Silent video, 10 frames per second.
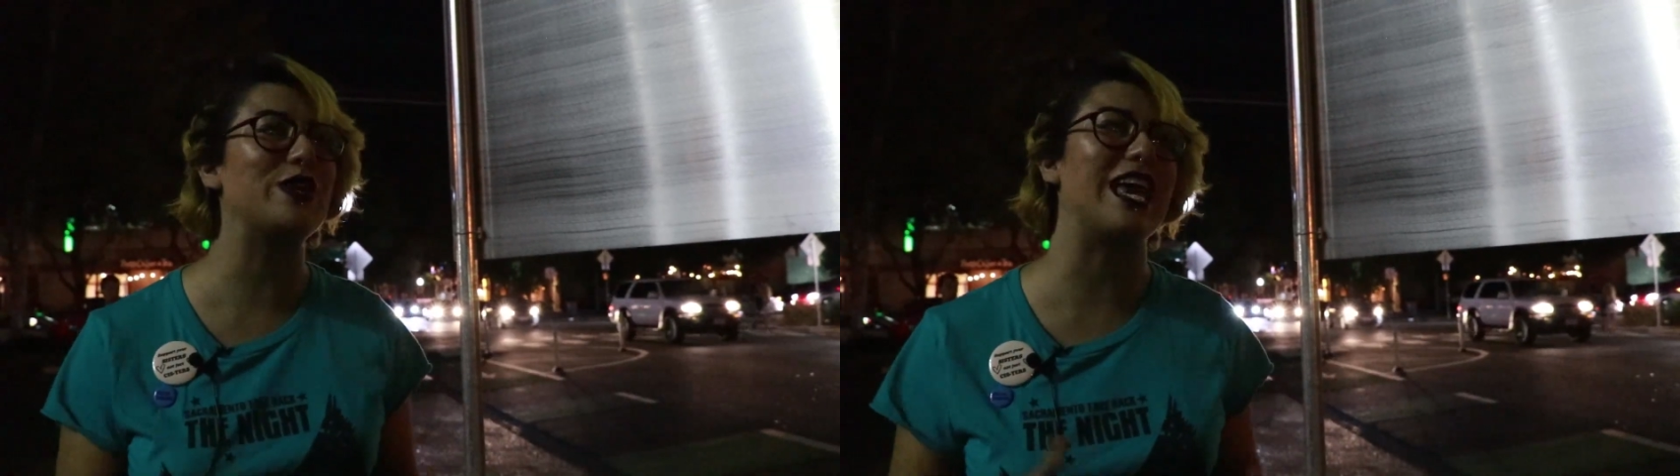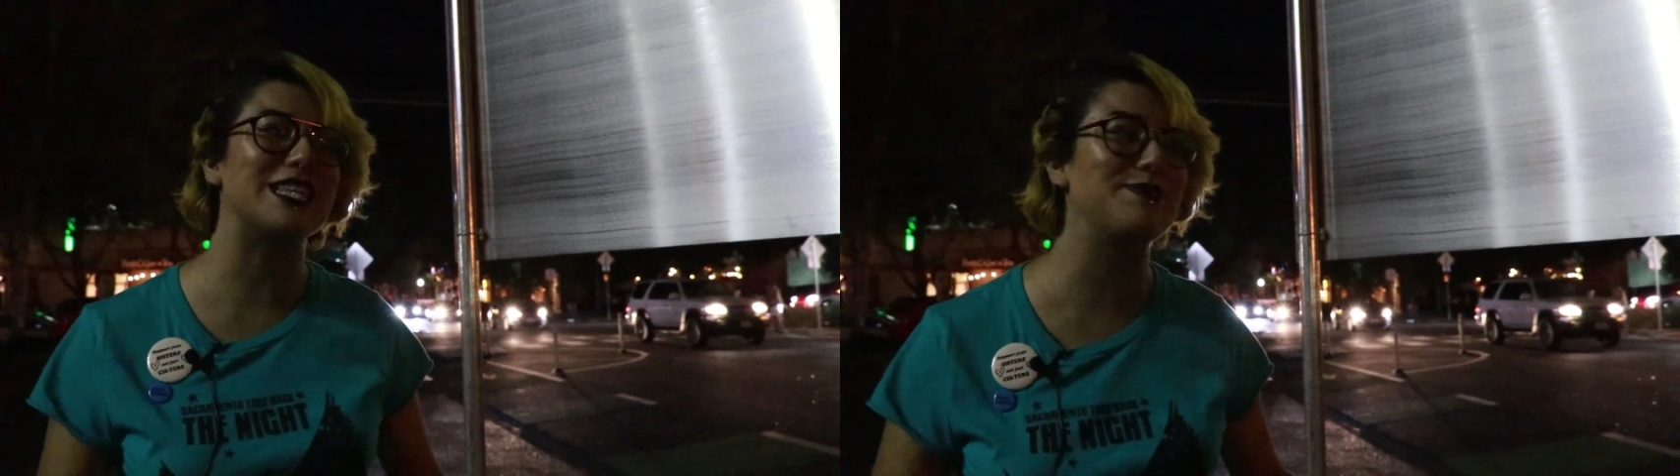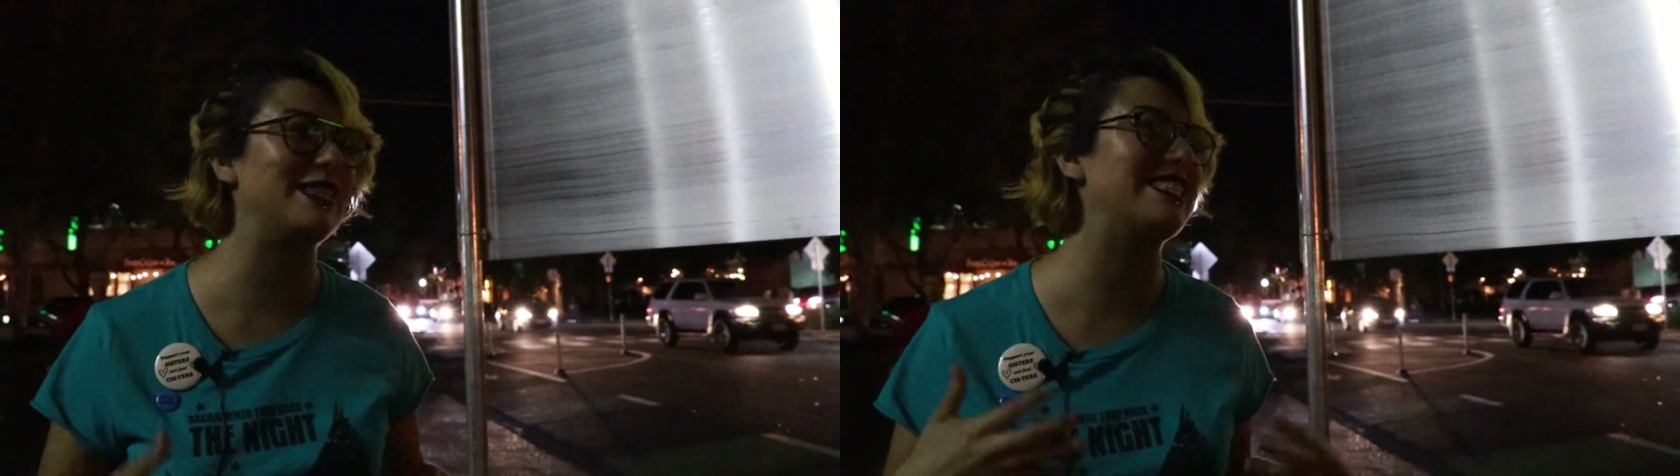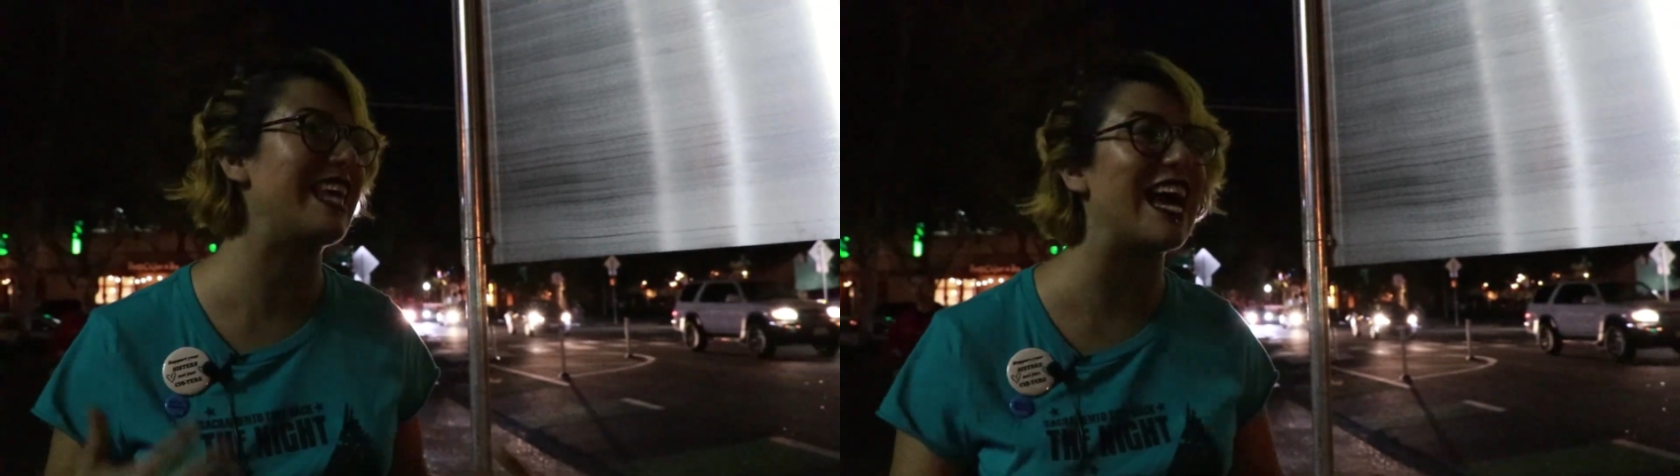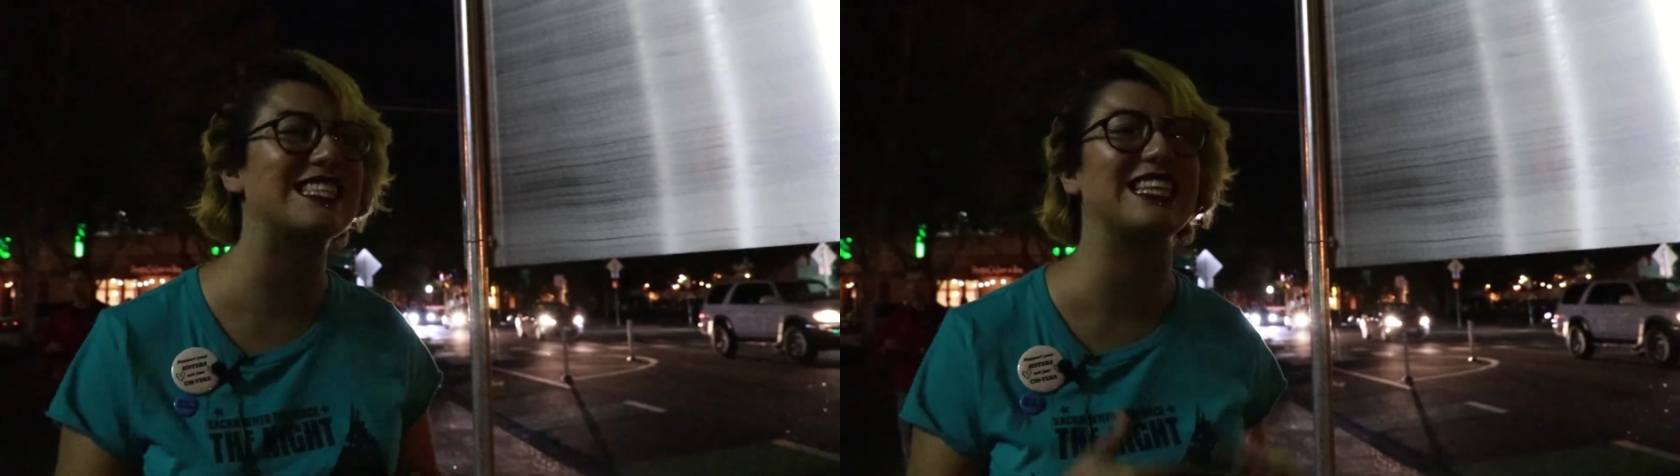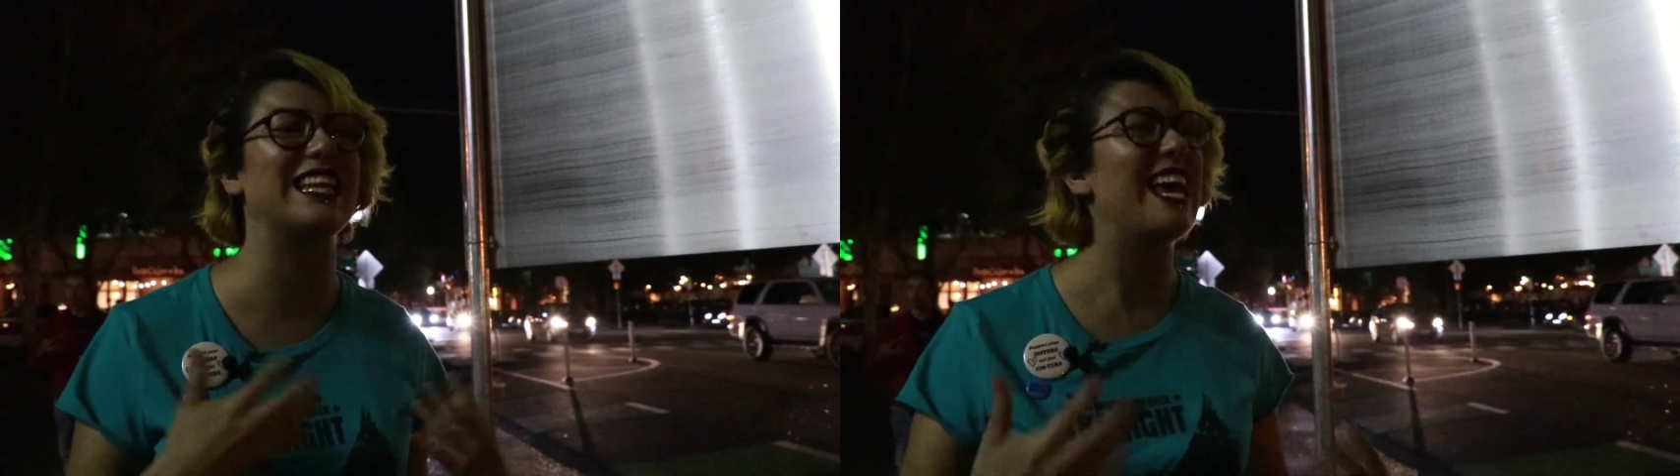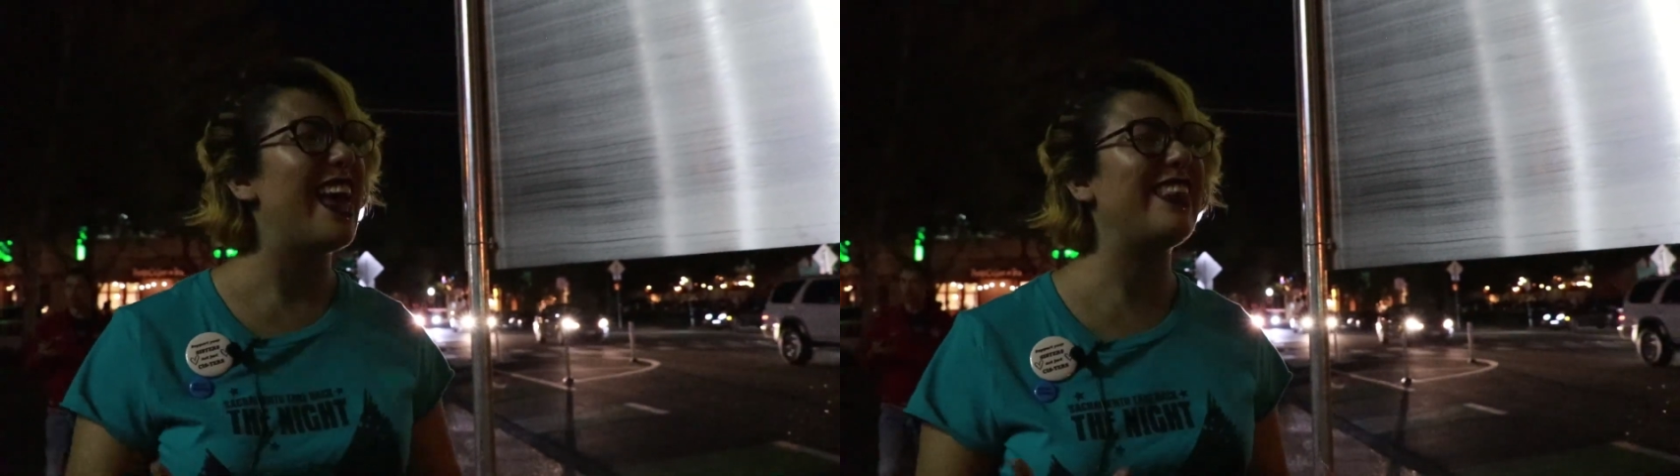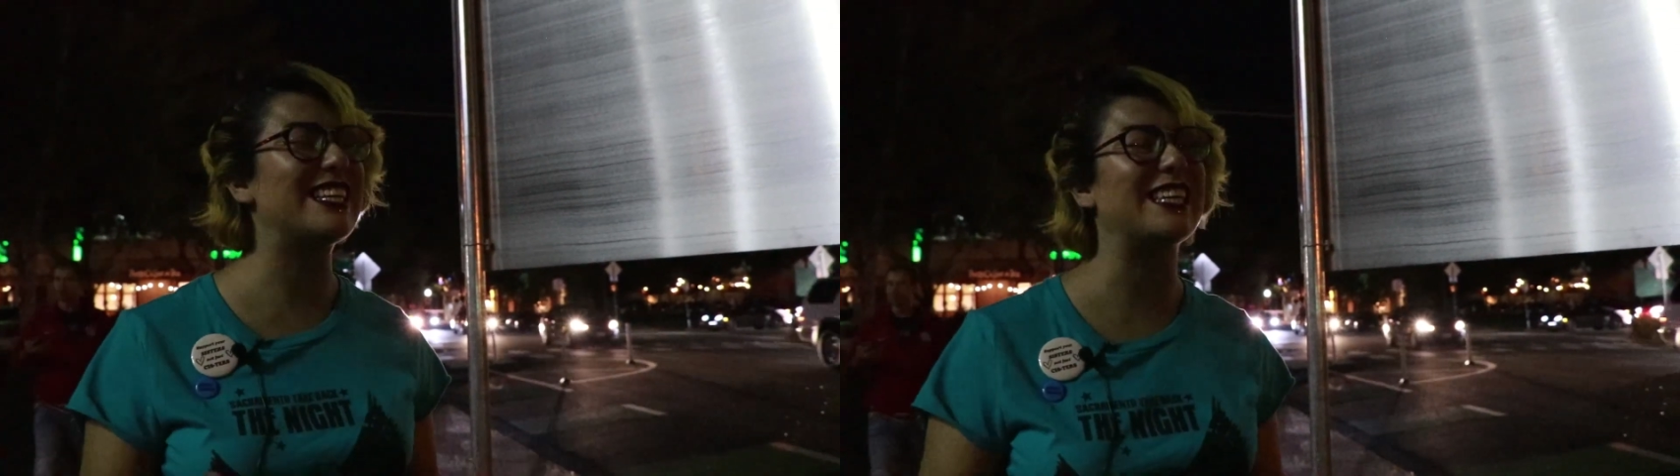yes means yes, and
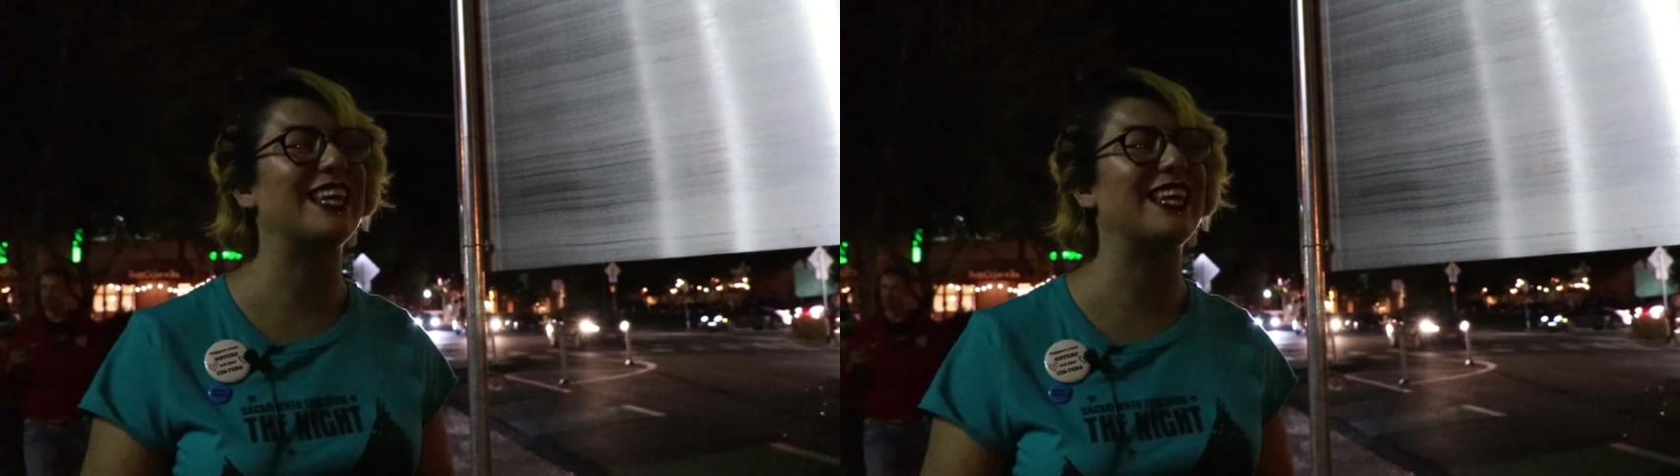things